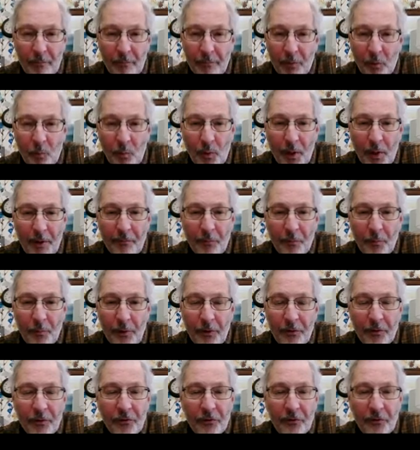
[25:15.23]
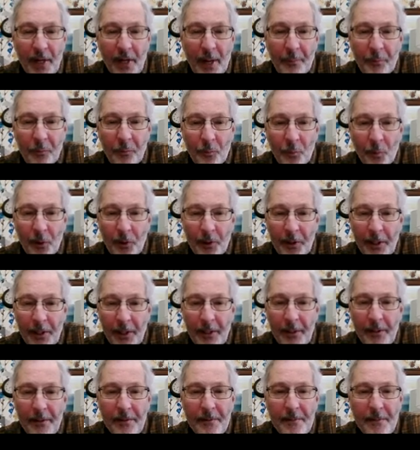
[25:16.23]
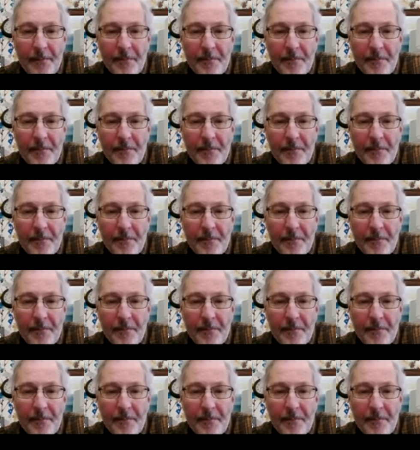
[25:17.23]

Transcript: for whatever reason stops working,